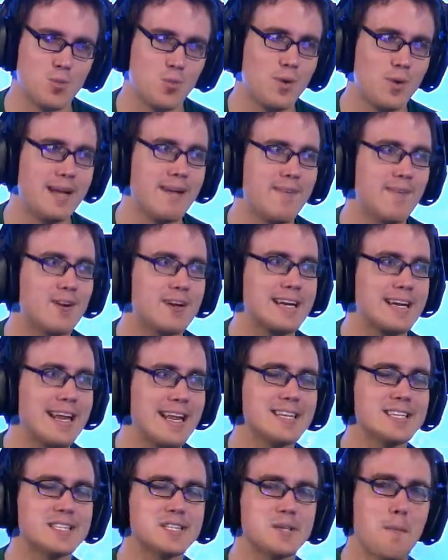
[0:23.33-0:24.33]
we are
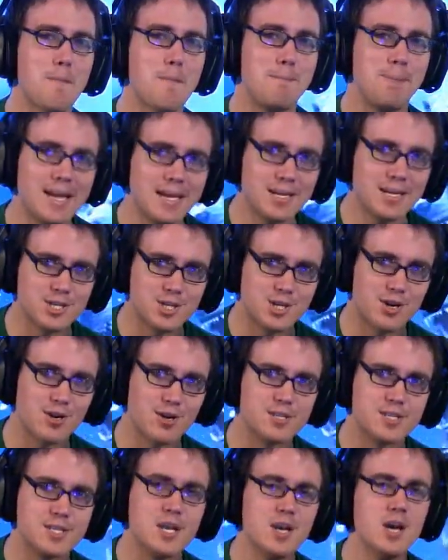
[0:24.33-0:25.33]
getting some
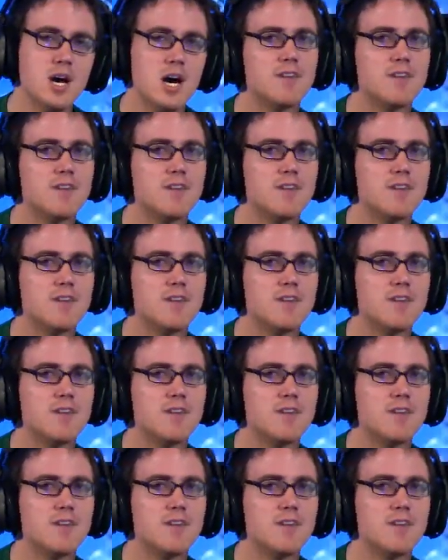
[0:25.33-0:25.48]
pictures